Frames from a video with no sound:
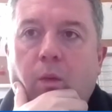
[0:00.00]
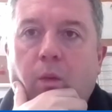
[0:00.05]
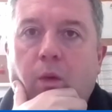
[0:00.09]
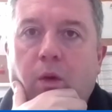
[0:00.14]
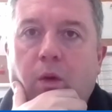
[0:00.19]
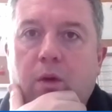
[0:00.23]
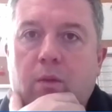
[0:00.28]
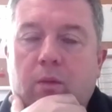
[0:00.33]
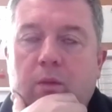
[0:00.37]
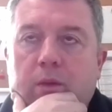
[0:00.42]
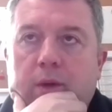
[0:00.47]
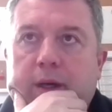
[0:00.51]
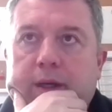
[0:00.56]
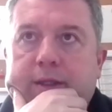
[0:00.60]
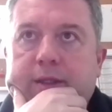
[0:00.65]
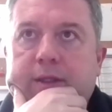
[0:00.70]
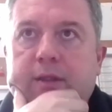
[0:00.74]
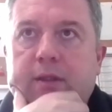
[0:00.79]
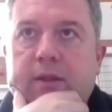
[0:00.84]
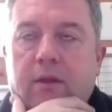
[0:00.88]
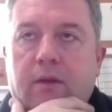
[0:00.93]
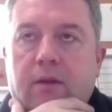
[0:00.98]
What
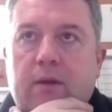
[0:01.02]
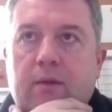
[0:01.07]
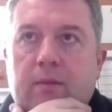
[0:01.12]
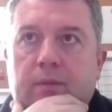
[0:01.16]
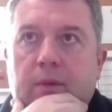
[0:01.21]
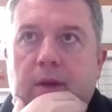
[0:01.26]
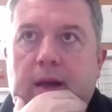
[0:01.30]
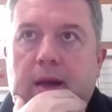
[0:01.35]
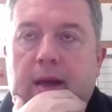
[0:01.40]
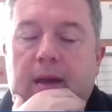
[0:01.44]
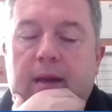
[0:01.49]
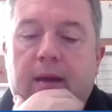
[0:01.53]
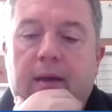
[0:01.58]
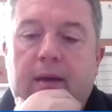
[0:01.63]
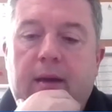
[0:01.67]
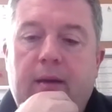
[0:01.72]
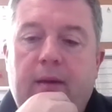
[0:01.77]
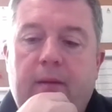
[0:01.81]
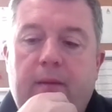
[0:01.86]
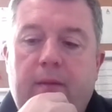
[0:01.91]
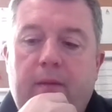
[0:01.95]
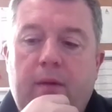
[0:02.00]

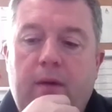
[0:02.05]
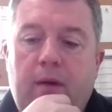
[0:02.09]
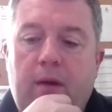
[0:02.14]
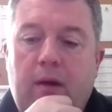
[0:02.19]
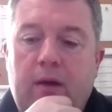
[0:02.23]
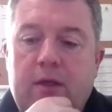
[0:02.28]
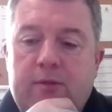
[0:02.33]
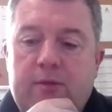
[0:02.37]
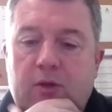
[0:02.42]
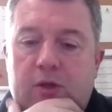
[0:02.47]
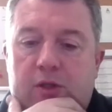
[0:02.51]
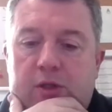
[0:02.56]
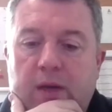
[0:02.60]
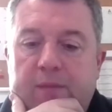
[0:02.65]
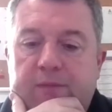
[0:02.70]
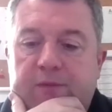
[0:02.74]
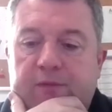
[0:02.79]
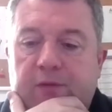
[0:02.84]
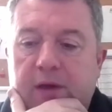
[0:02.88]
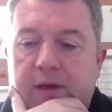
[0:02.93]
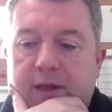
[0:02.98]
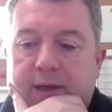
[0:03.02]
I suppose
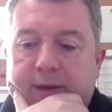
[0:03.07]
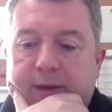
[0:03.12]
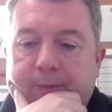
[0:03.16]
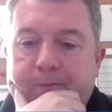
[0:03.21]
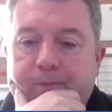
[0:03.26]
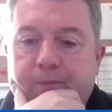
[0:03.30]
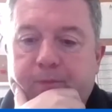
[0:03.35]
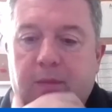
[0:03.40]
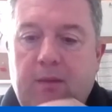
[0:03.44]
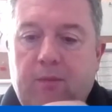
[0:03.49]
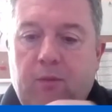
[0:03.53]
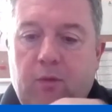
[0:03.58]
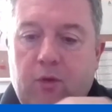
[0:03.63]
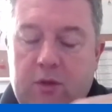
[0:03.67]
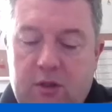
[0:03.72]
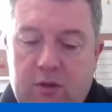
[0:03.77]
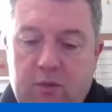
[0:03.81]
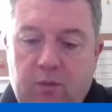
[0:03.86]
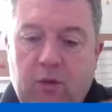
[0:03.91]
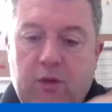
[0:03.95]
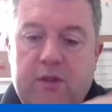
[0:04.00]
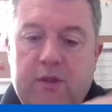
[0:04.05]
I'm finding,
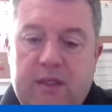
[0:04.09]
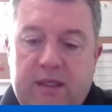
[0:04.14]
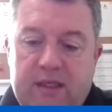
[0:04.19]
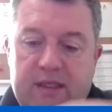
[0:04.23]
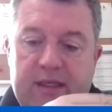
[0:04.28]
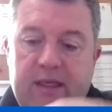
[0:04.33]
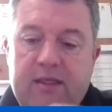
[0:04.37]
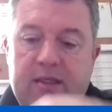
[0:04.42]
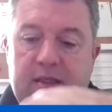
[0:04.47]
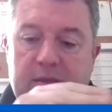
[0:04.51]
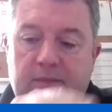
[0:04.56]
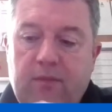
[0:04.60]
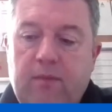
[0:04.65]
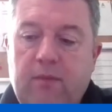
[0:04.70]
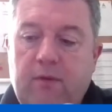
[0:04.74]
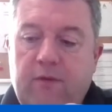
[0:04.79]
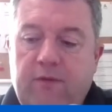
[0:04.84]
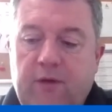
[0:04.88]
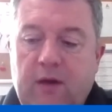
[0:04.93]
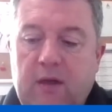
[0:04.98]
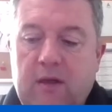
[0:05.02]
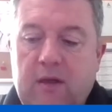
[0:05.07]
once the system
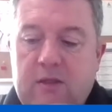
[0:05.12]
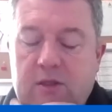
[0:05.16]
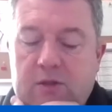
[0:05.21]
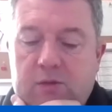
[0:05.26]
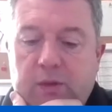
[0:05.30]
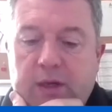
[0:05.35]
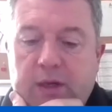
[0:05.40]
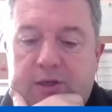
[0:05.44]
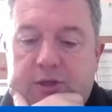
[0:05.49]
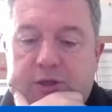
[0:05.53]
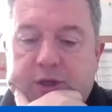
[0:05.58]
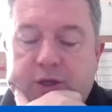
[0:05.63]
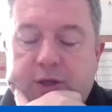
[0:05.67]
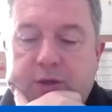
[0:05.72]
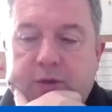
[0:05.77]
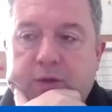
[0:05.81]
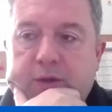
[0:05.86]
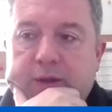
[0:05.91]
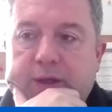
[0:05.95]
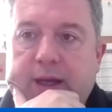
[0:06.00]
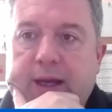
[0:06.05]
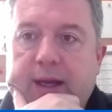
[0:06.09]
follows its way
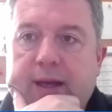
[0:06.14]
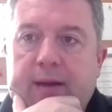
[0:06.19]
through,